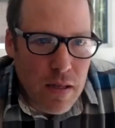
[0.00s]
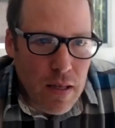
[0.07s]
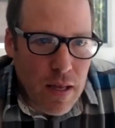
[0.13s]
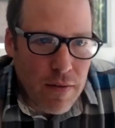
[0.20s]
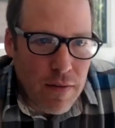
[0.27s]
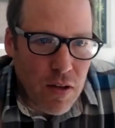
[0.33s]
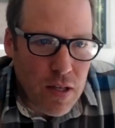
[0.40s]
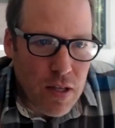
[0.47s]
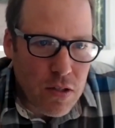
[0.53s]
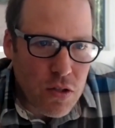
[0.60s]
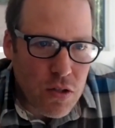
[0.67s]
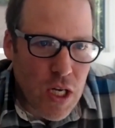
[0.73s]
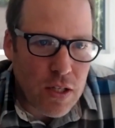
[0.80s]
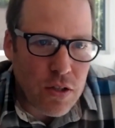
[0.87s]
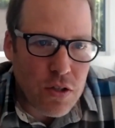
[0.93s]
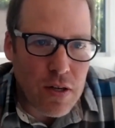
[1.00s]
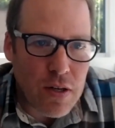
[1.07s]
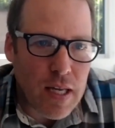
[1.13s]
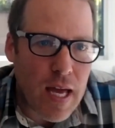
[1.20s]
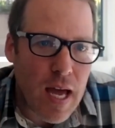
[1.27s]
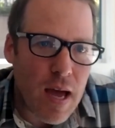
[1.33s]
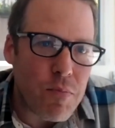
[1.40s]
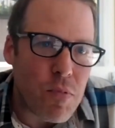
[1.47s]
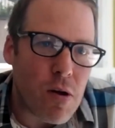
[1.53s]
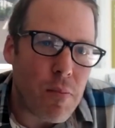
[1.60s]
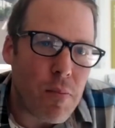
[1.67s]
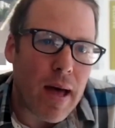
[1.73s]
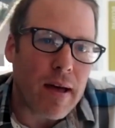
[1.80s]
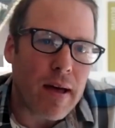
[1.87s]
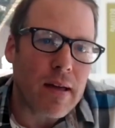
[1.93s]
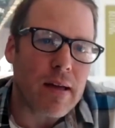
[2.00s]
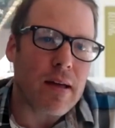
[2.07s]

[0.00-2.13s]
if you can change your camera back.